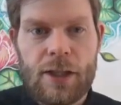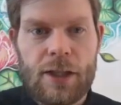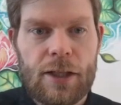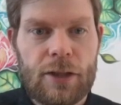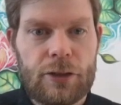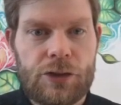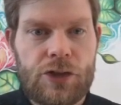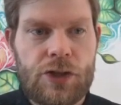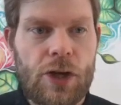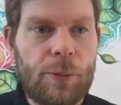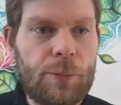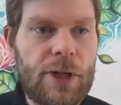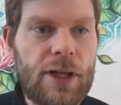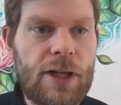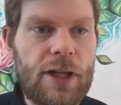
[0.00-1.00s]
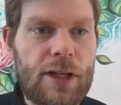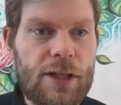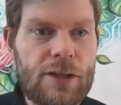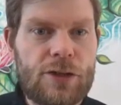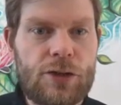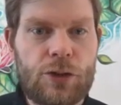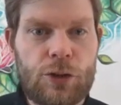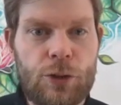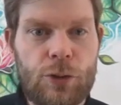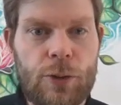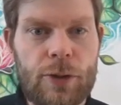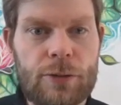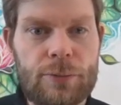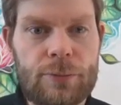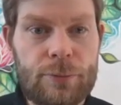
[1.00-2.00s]
it'll jump me
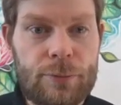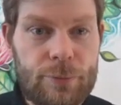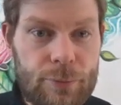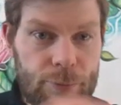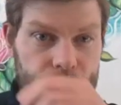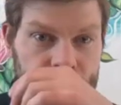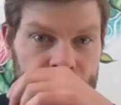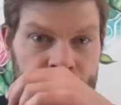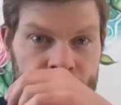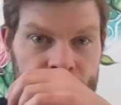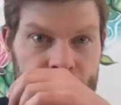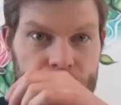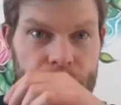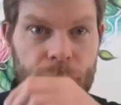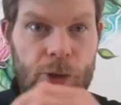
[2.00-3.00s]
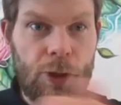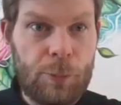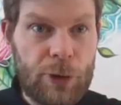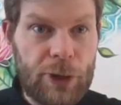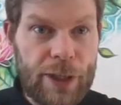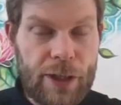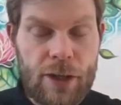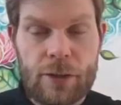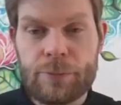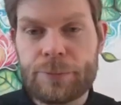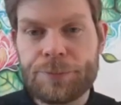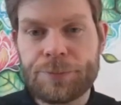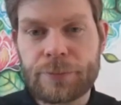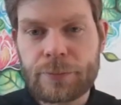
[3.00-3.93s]
into the player